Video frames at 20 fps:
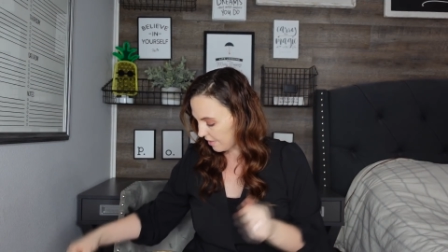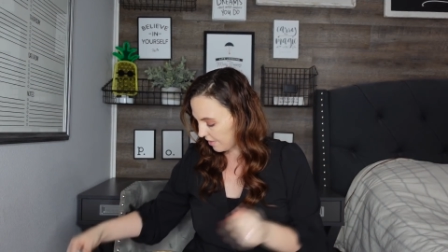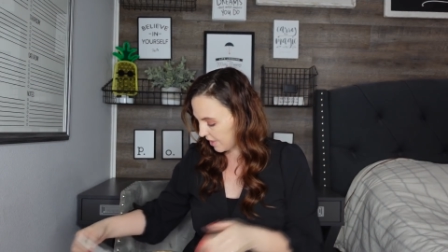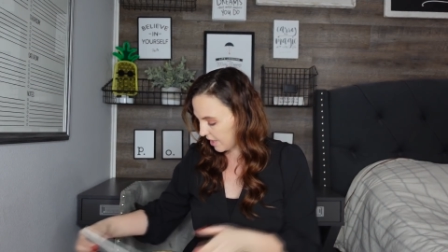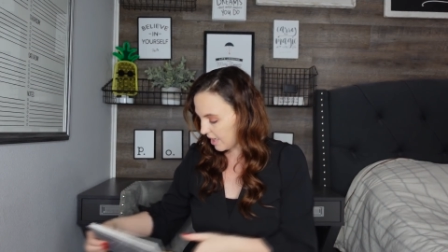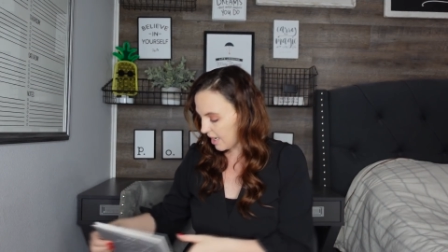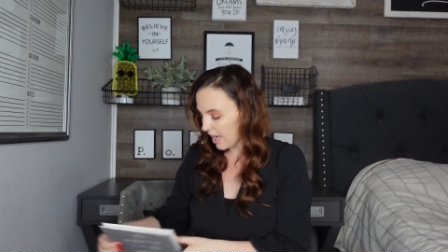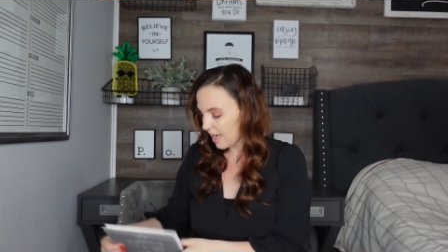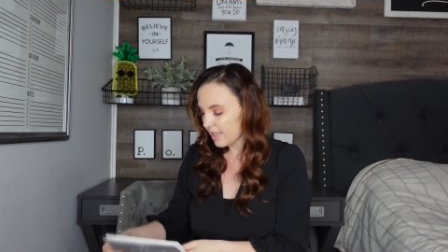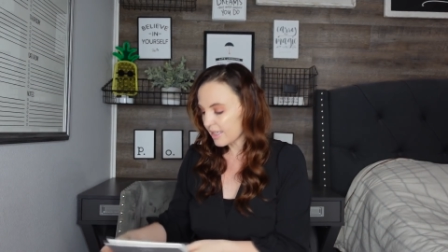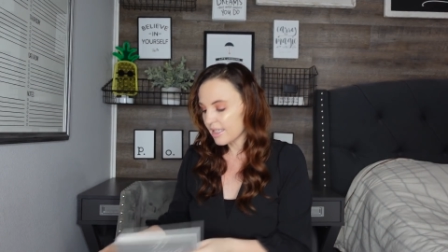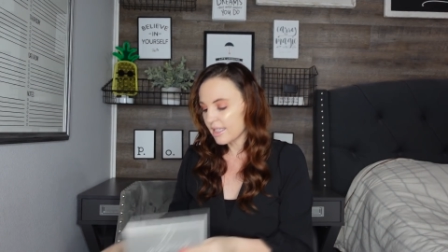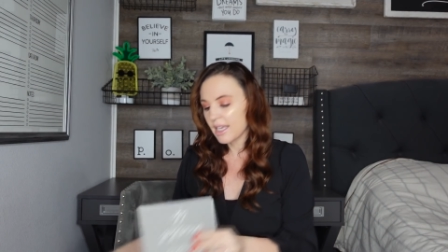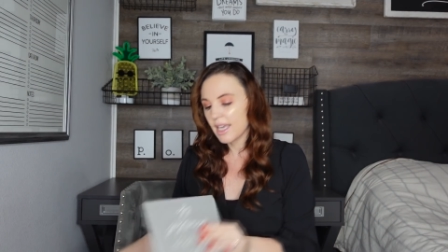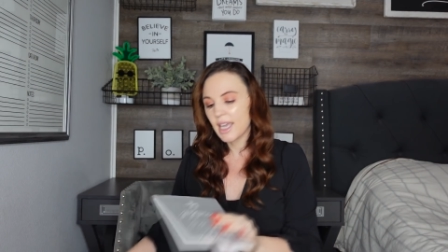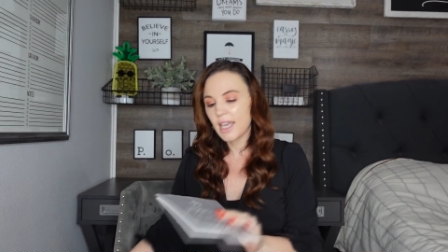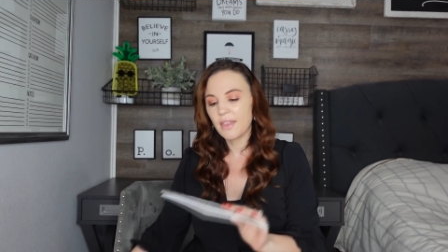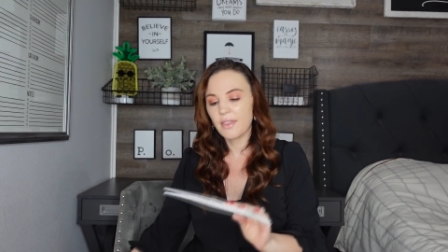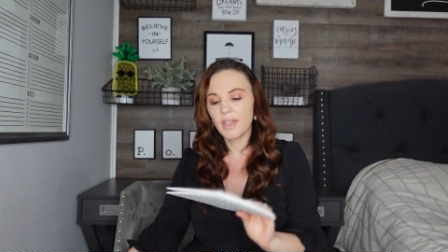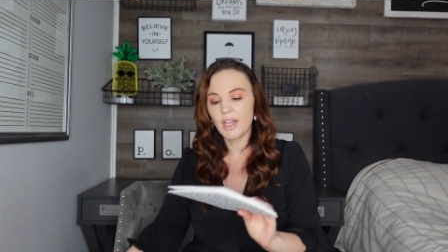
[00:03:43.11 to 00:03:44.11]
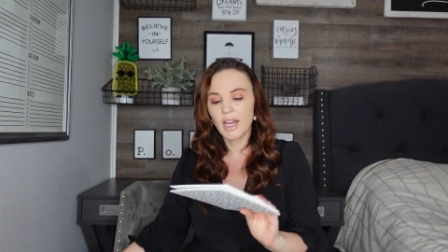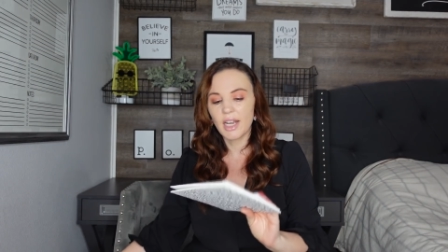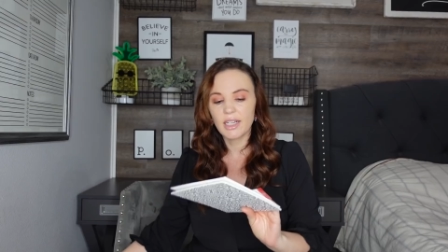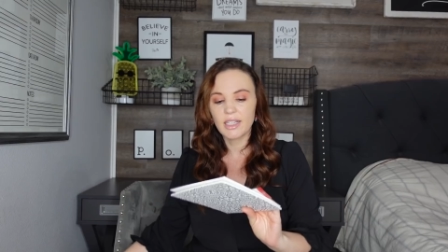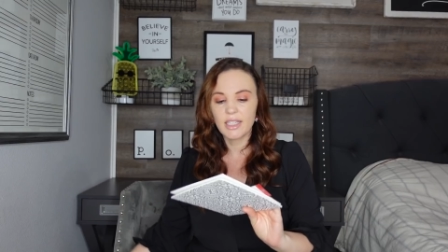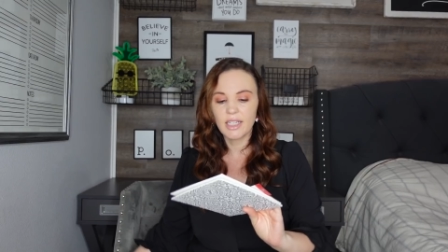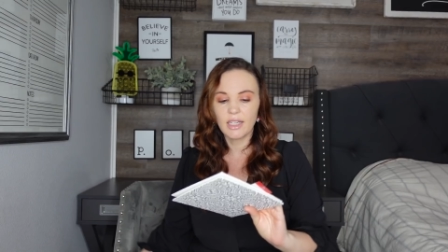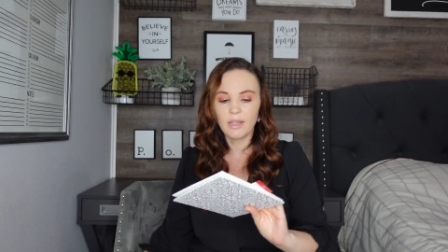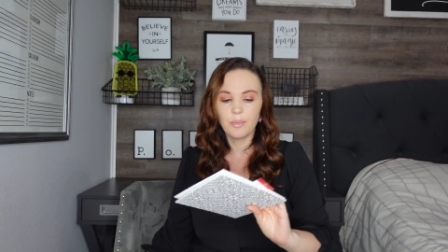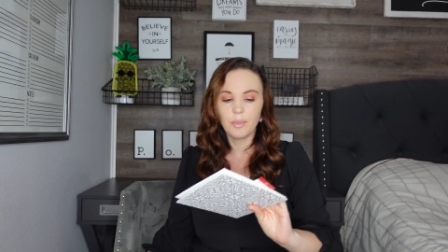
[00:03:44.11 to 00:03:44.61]
The next thing that I
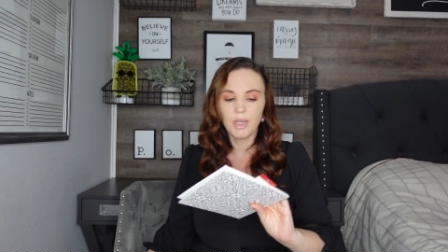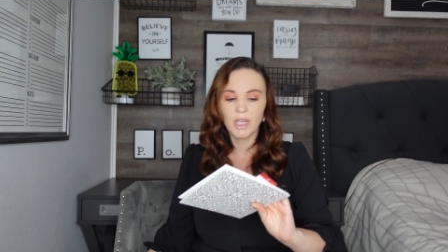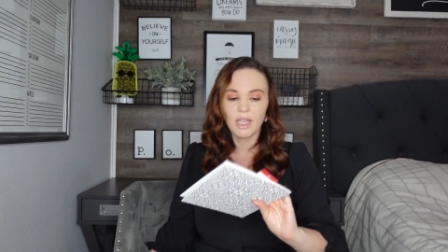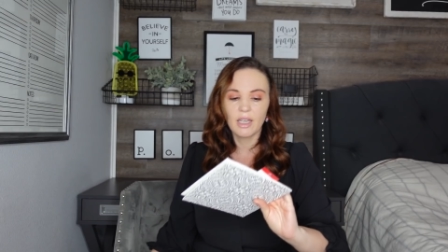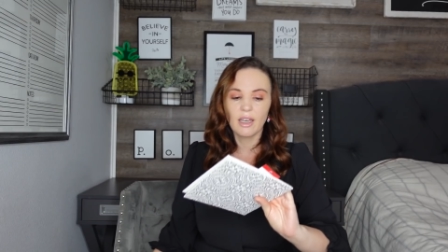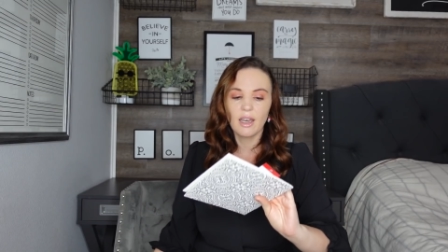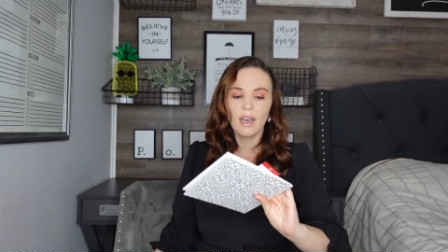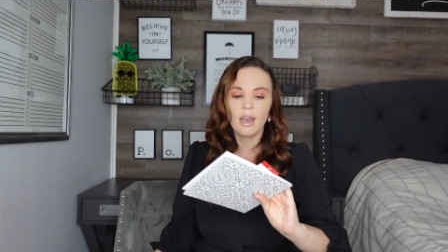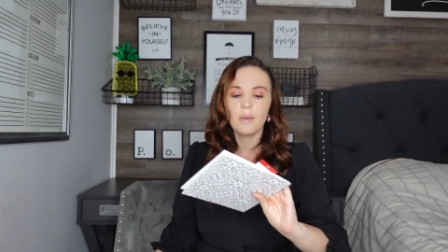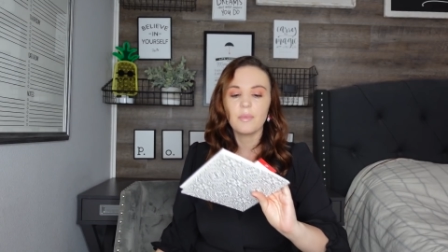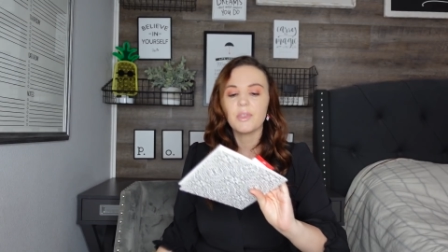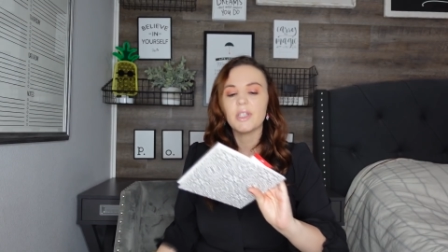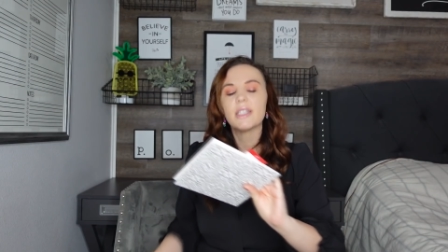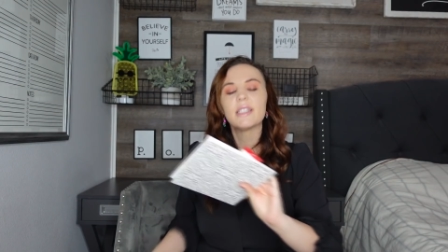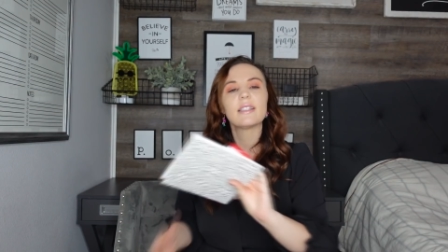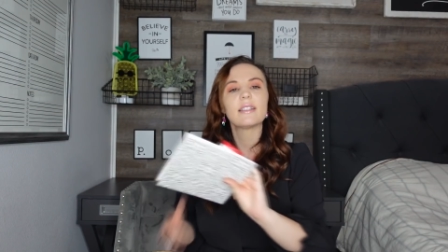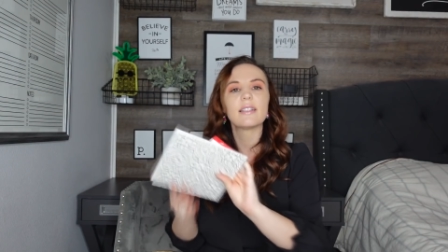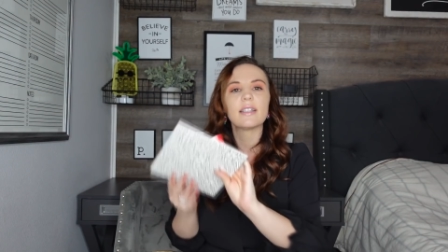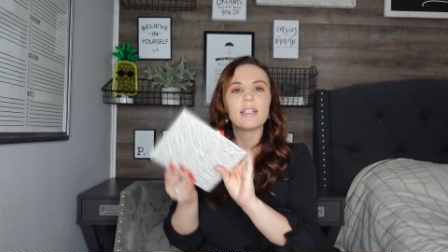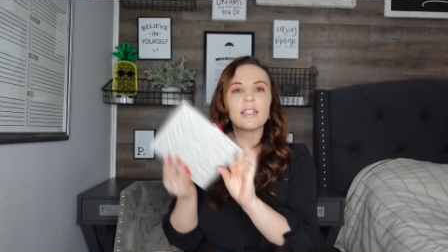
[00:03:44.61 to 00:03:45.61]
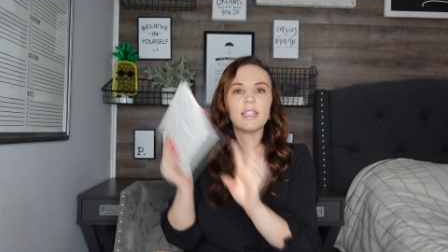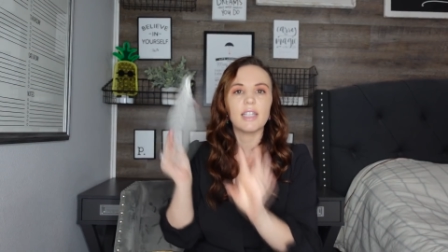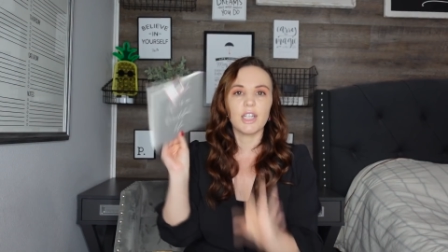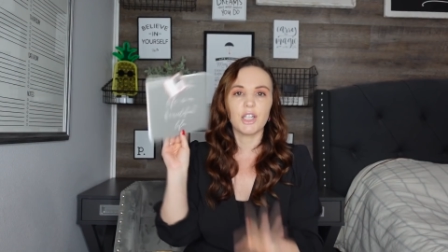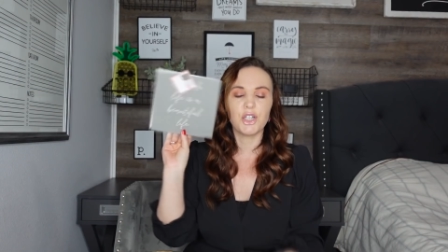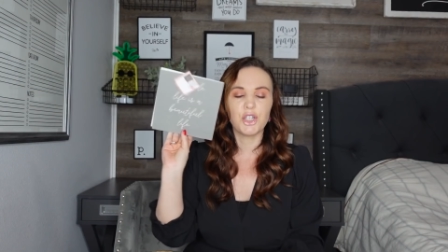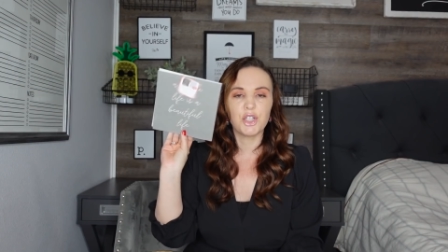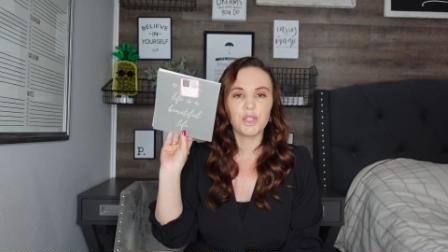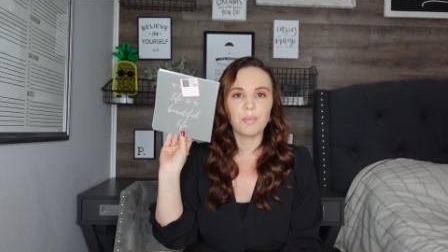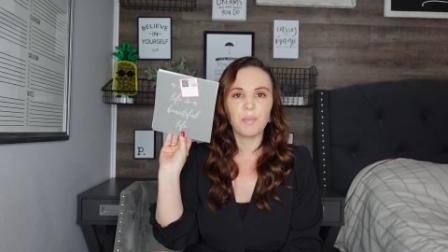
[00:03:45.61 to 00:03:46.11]
did pick up, this is a
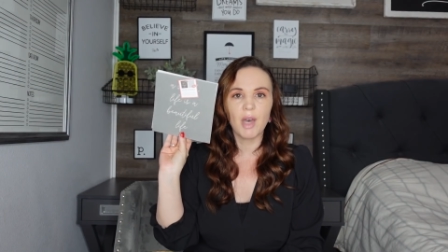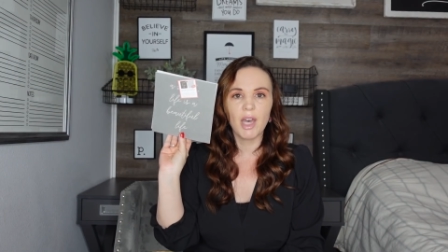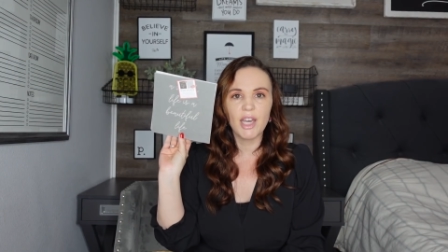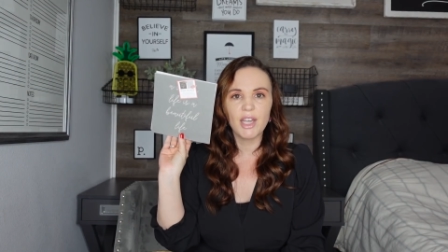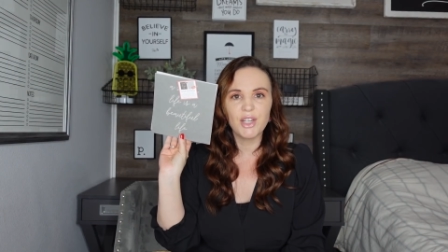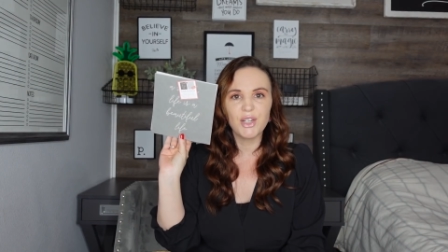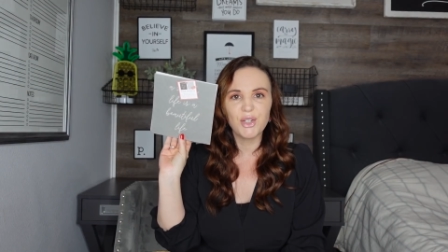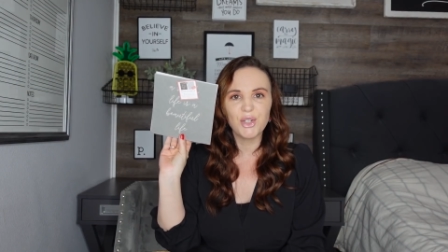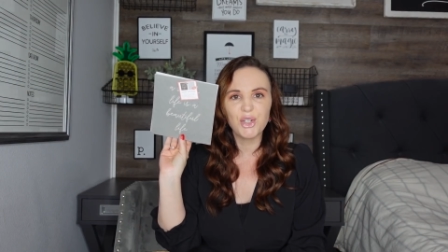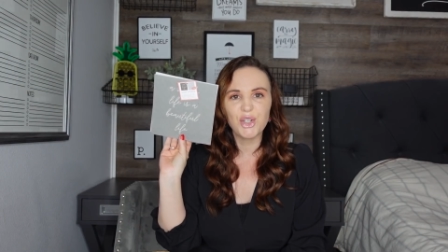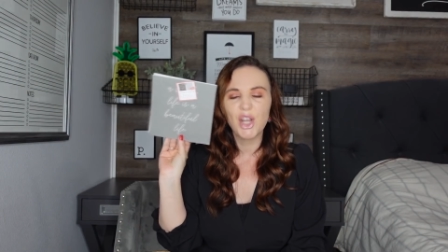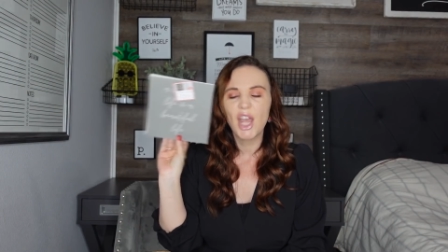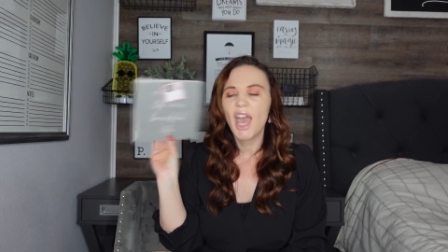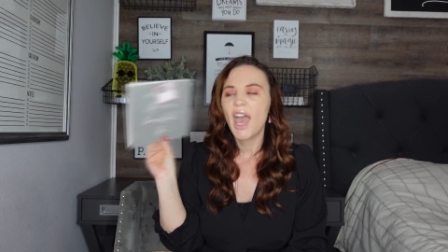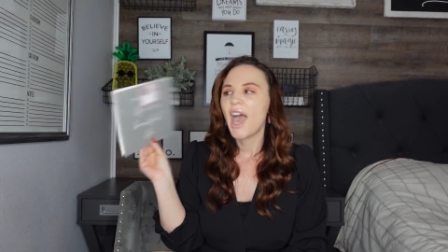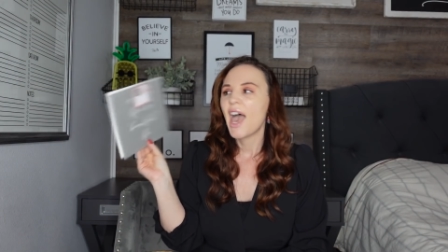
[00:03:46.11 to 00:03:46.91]
dish sponge,